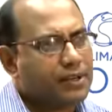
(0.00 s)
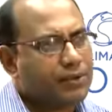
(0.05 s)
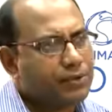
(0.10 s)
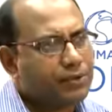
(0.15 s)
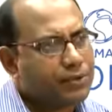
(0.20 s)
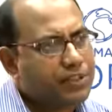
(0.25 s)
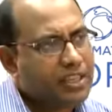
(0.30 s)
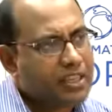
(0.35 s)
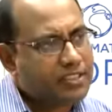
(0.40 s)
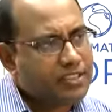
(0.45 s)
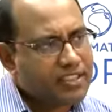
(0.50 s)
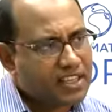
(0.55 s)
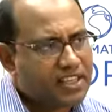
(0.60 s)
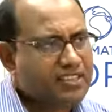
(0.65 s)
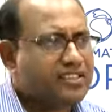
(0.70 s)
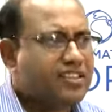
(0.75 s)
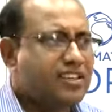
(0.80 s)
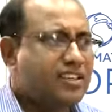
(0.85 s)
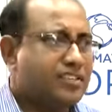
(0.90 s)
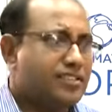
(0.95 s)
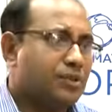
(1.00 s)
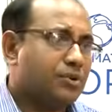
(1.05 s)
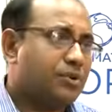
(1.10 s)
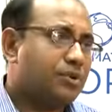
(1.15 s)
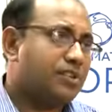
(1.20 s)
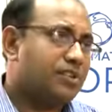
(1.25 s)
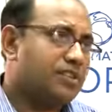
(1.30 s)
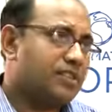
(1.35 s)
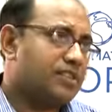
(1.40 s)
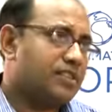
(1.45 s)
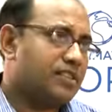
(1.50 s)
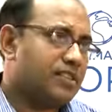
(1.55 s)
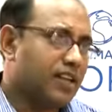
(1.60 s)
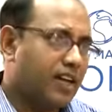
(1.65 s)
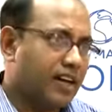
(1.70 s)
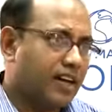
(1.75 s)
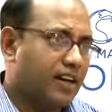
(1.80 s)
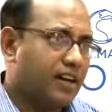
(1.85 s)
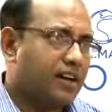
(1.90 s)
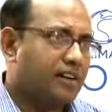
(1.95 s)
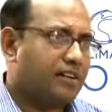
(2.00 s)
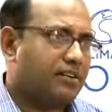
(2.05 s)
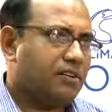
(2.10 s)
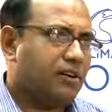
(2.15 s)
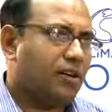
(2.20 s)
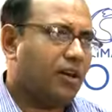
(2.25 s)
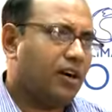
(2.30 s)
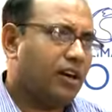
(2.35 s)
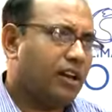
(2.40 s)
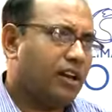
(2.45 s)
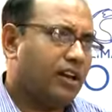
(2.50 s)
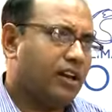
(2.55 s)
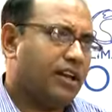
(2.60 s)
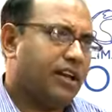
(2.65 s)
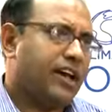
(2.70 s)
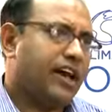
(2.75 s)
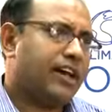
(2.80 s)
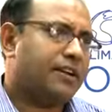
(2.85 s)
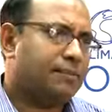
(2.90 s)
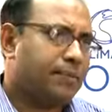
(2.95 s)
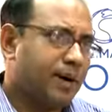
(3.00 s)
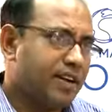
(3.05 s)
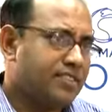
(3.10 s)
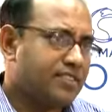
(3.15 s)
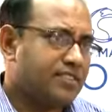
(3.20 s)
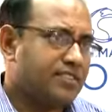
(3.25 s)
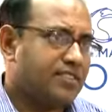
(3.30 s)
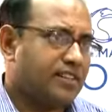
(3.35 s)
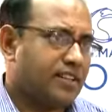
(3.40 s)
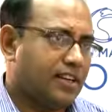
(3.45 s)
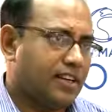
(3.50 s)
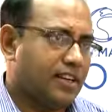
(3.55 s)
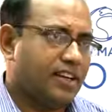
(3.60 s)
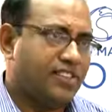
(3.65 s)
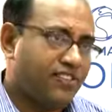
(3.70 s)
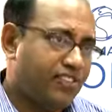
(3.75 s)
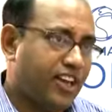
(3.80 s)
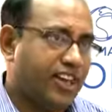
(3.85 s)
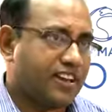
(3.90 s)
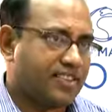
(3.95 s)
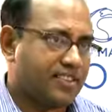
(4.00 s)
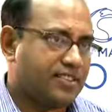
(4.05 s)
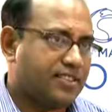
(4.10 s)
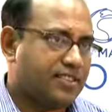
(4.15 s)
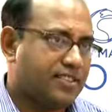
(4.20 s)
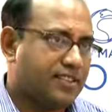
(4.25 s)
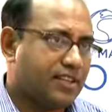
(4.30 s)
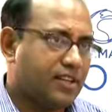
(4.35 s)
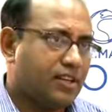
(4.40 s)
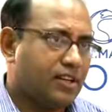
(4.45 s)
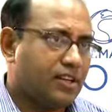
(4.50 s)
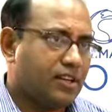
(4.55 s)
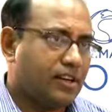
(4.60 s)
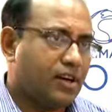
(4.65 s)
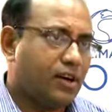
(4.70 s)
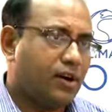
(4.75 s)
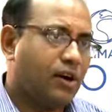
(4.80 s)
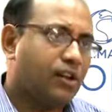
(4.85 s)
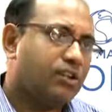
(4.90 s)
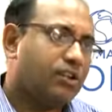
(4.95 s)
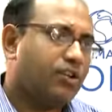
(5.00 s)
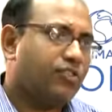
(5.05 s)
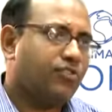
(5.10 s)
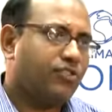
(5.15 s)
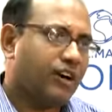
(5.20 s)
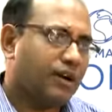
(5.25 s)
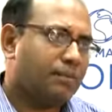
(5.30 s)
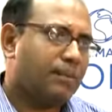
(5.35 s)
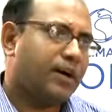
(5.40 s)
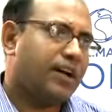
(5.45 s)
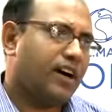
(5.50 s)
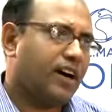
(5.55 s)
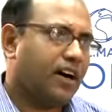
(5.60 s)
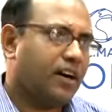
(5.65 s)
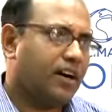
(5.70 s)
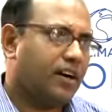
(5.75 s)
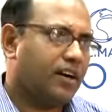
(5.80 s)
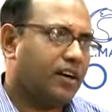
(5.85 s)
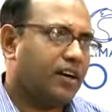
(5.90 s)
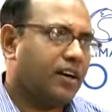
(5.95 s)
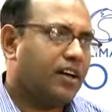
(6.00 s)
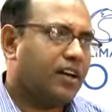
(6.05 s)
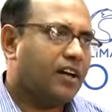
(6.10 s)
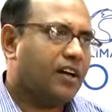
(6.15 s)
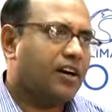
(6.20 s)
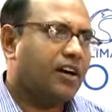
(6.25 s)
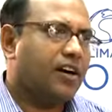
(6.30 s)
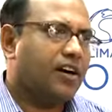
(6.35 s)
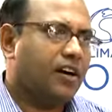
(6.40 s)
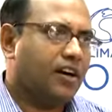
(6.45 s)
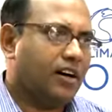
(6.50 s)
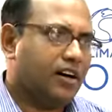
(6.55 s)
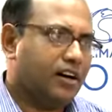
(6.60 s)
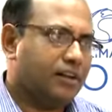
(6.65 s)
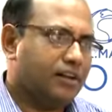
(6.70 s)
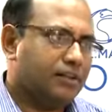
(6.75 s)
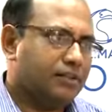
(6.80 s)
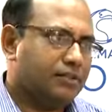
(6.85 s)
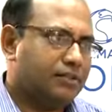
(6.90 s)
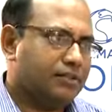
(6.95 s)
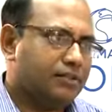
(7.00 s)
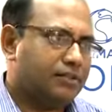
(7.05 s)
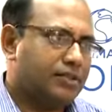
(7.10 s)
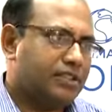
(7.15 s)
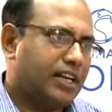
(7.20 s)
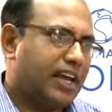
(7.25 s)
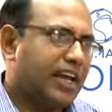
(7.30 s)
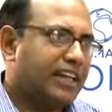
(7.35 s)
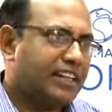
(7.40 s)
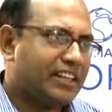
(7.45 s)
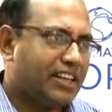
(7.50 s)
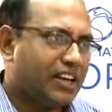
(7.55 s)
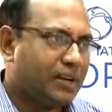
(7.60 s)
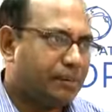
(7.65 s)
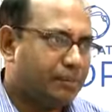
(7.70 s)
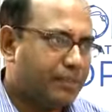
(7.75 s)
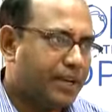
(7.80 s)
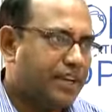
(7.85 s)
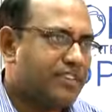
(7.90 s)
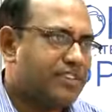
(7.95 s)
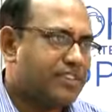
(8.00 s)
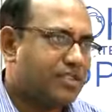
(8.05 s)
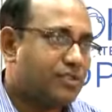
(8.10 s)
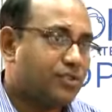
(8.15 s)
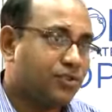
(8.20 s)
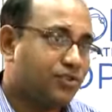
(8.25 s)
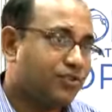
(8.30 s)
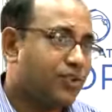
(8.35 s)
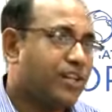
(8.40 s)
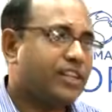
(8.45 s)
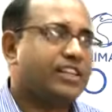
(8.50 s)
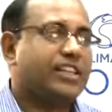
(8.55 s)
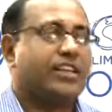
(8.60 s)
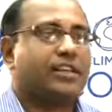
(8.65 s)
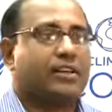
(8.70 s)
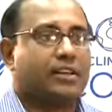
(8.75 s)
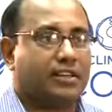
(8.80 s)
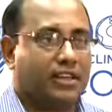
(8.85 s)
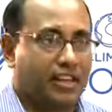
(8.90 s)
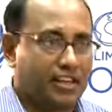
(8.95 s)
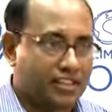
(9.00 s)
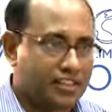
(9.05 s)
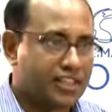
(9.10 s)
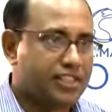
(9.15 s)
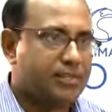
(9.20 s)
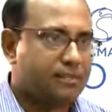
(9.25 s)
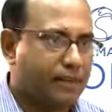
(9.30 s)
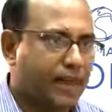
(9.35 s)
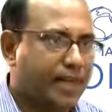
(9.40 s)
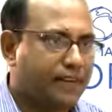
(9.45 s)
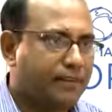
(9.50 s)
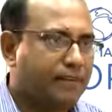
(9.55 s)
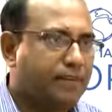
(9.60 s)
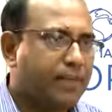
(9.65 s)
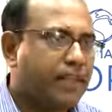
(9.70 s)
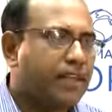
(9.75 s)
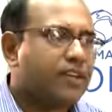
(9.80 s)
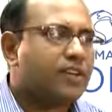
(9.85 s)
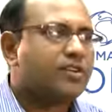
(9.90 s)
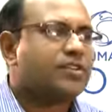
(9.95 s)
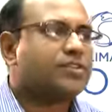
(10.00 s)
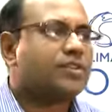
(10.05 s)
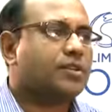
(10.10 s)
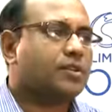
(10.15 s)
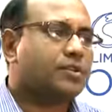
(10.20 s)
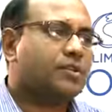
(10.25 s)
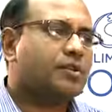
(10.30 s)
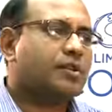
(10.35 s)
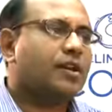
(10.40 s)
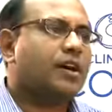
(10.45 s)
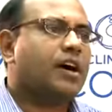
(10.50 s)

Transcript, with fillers: with the changes, with the all adverse effects, although farmers are uh, trying their best to feed the country's men. So